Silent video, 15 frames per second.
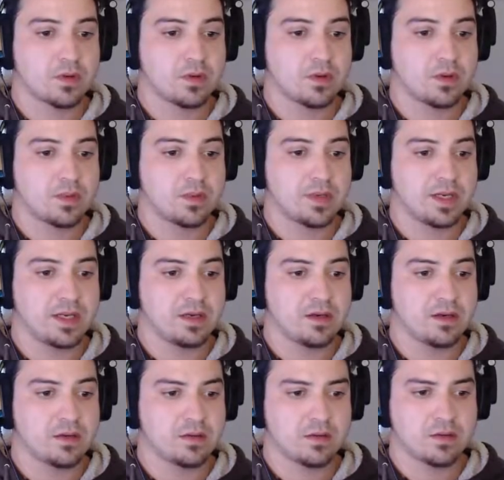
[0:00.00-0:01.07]
We need
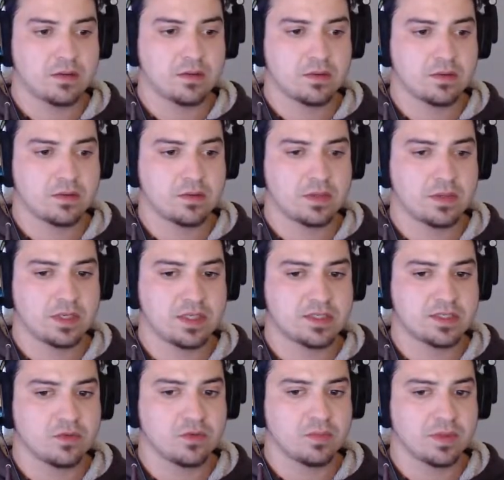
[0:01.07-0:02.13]

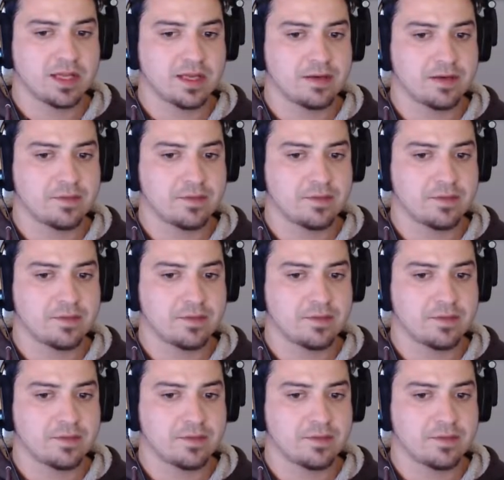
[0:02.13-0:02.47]
steel plate.